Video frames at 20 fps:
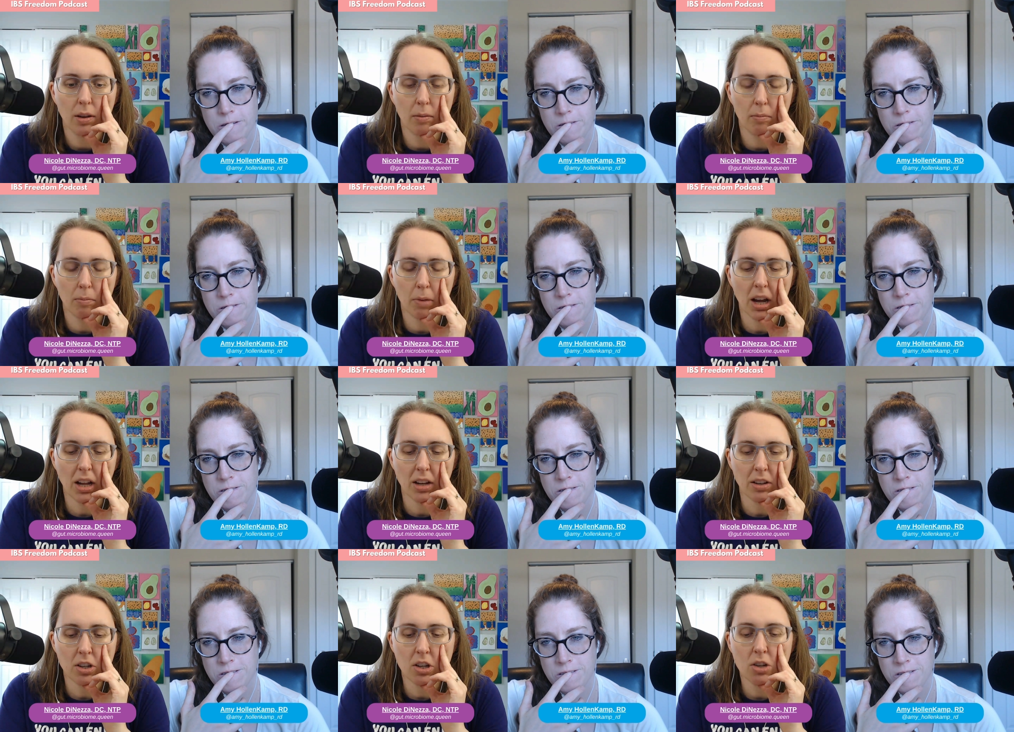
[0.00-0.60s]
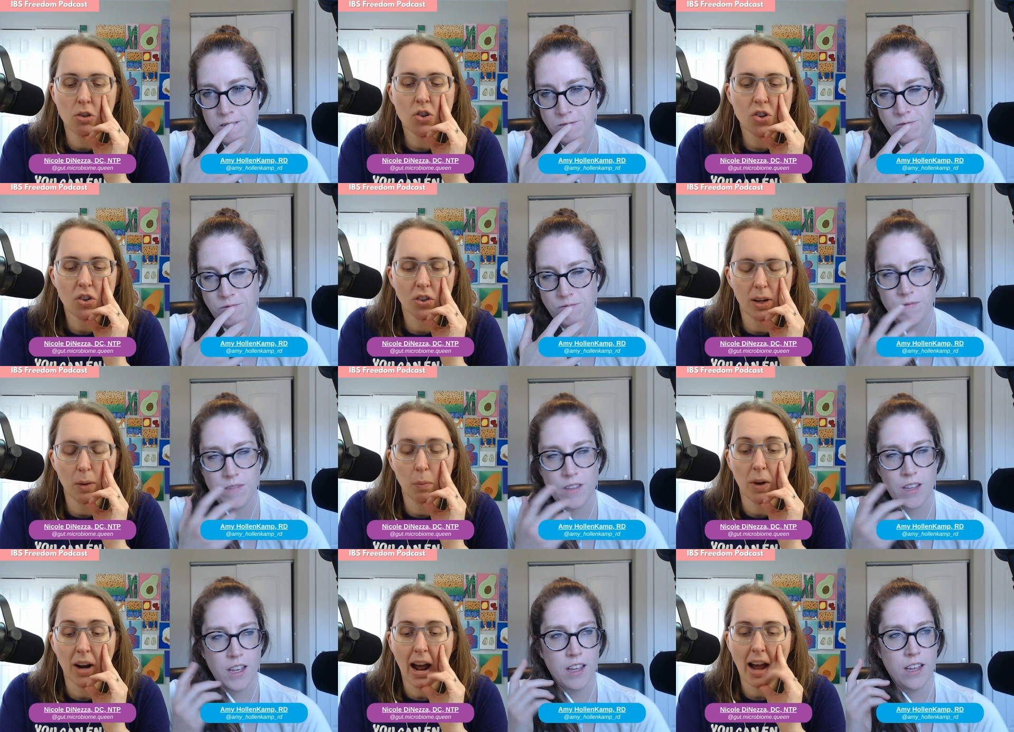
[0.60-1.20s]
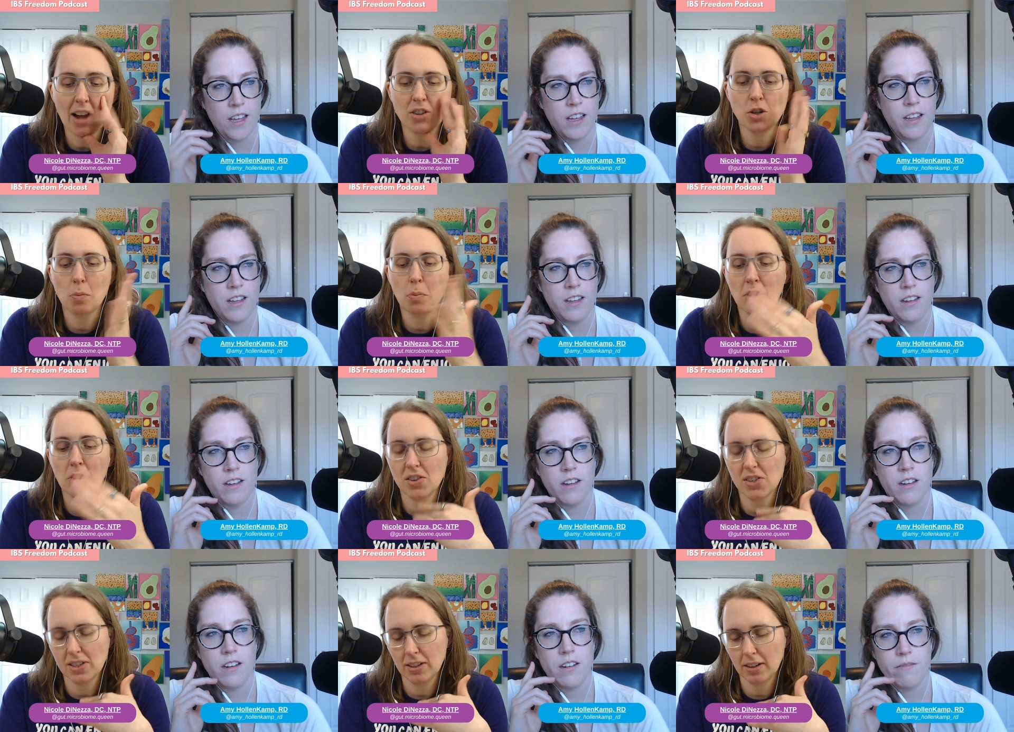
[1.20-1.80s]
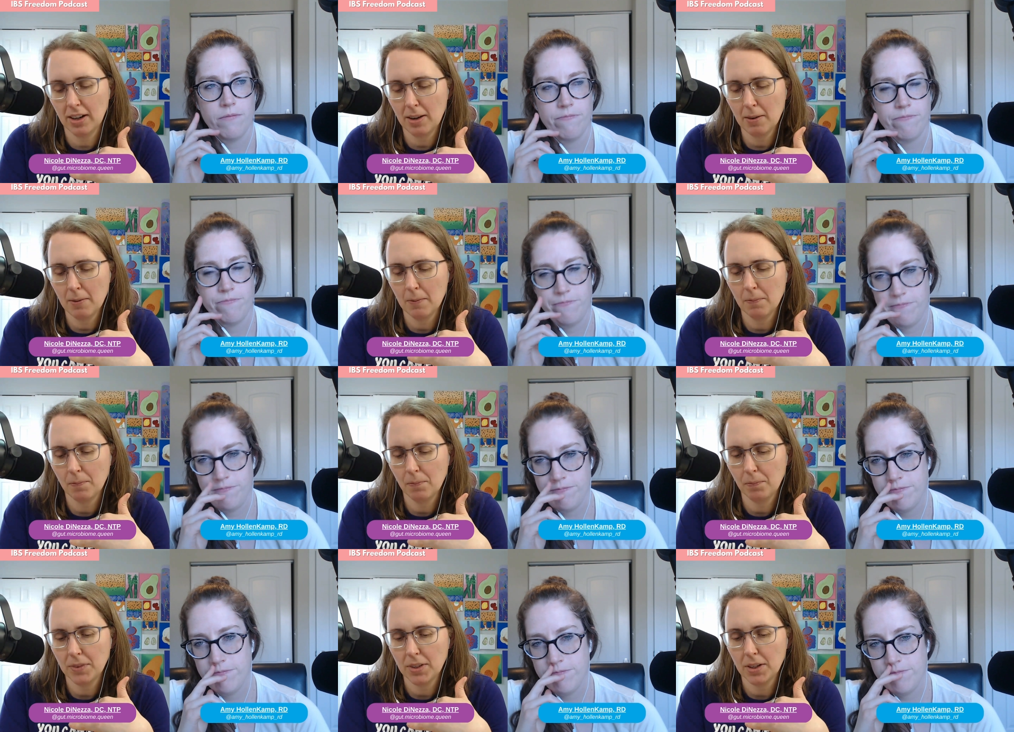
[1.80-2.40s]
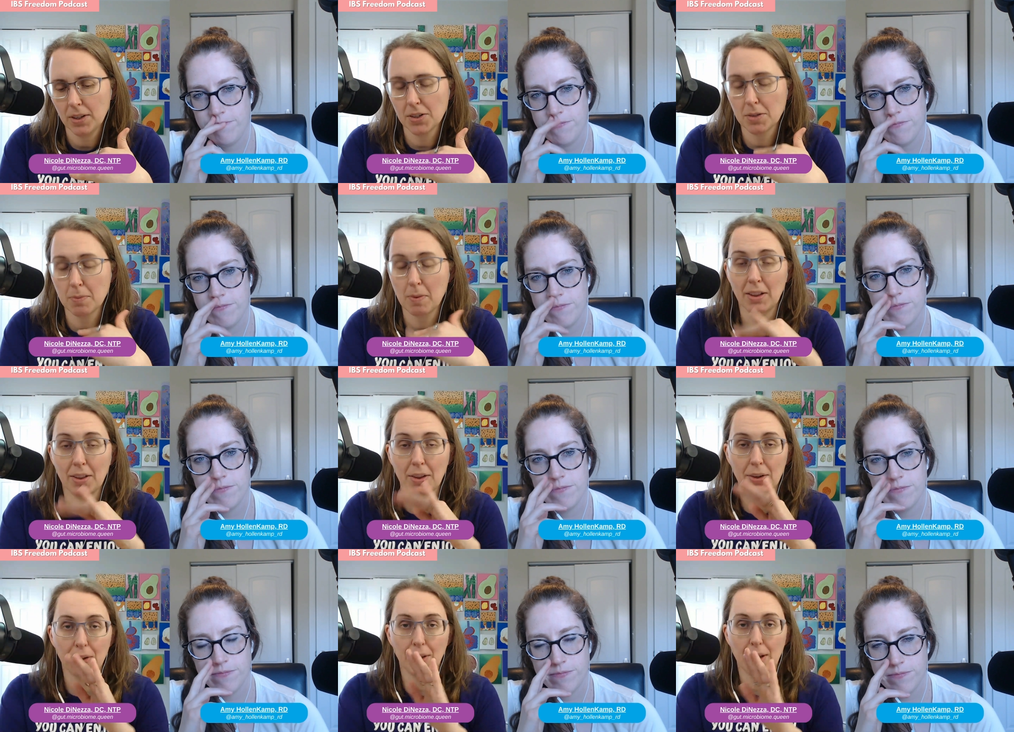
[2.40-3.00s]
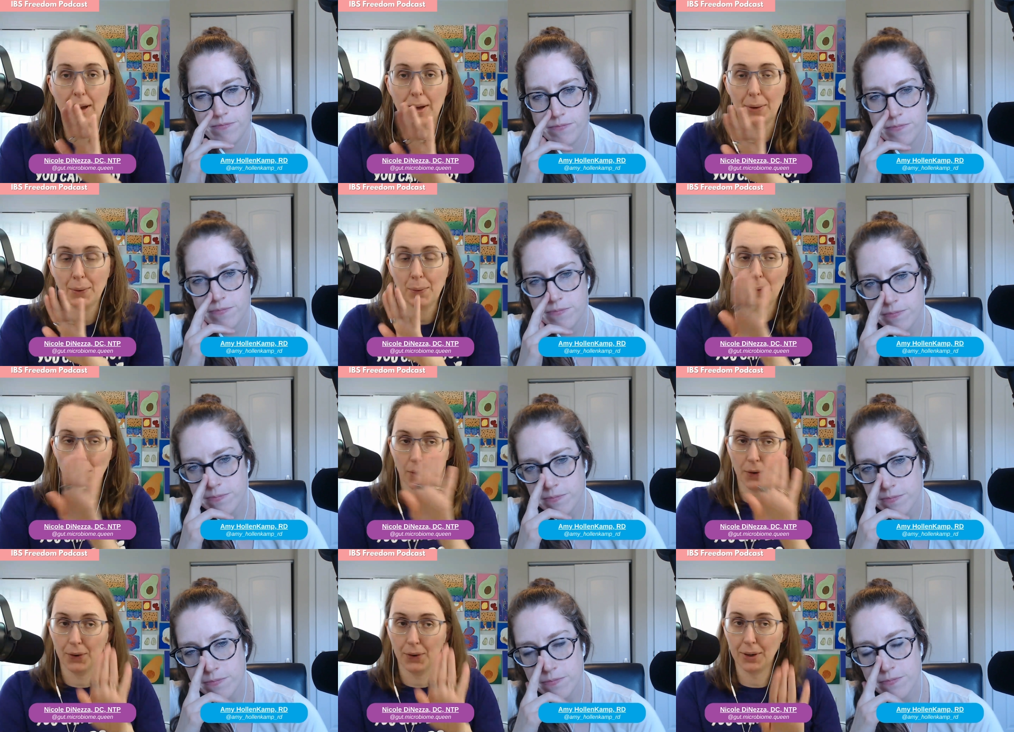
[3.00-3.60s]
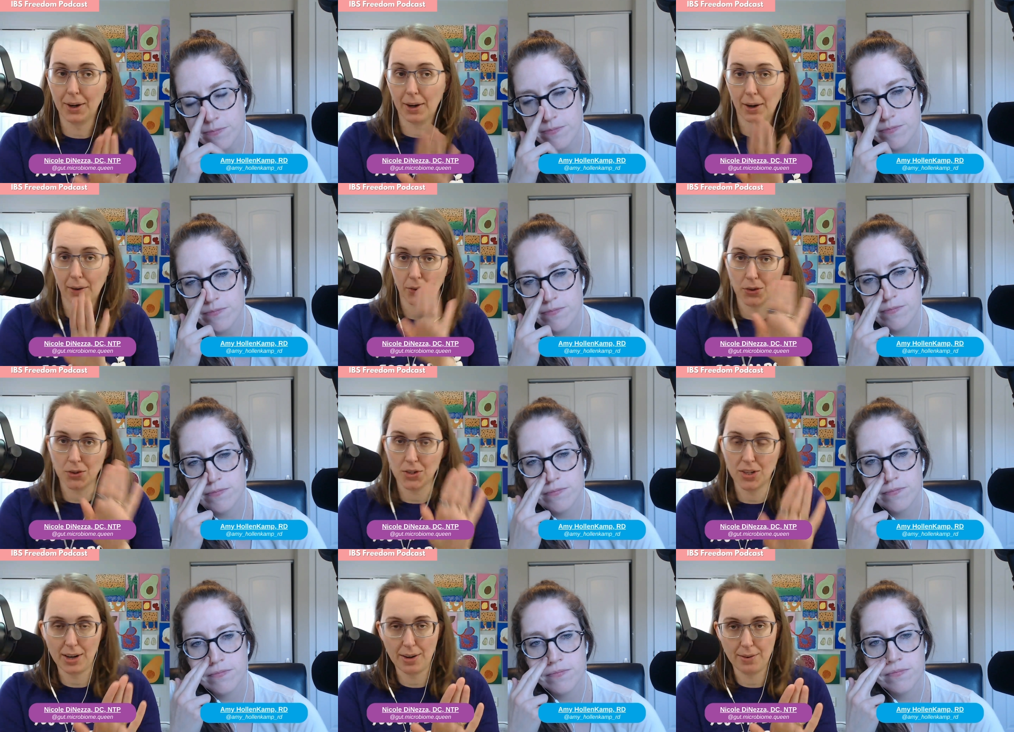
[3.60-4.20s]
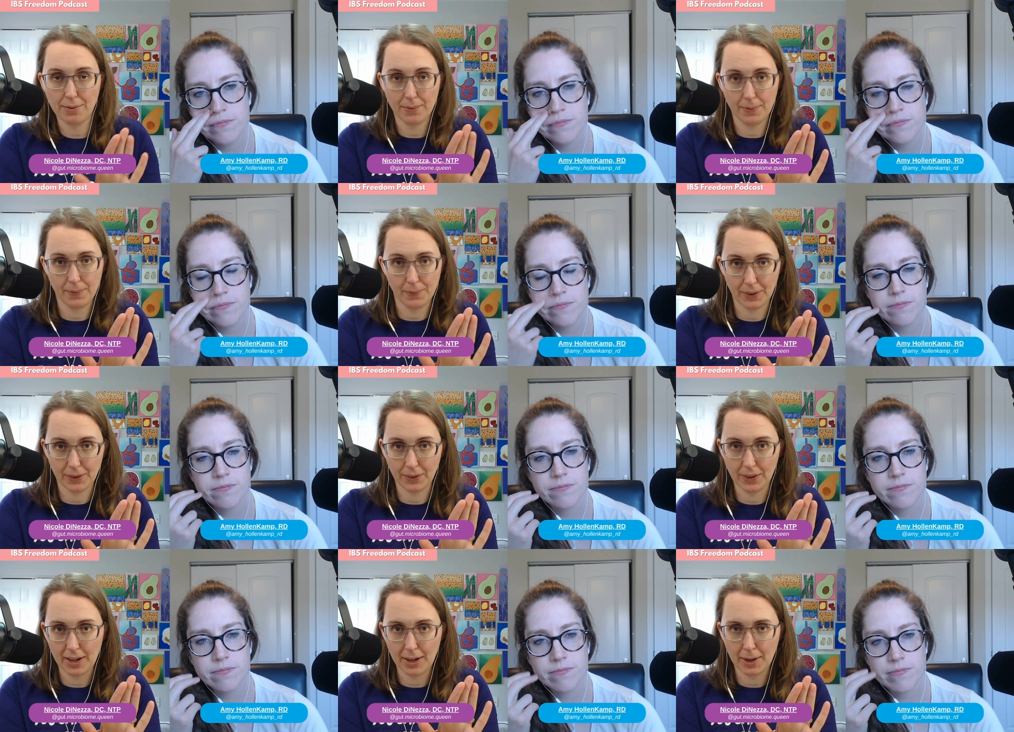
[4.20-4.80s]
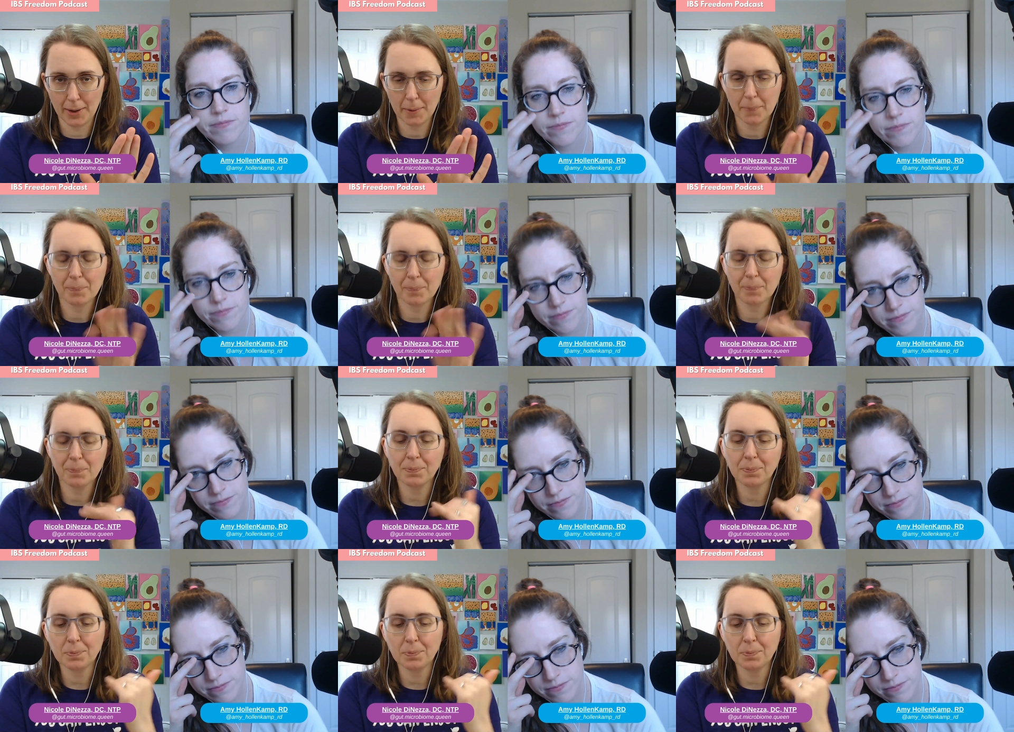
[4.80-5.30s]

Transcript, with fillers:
Speaker 1: But usually, what I do personally, here's my little like oral care routine. You ready?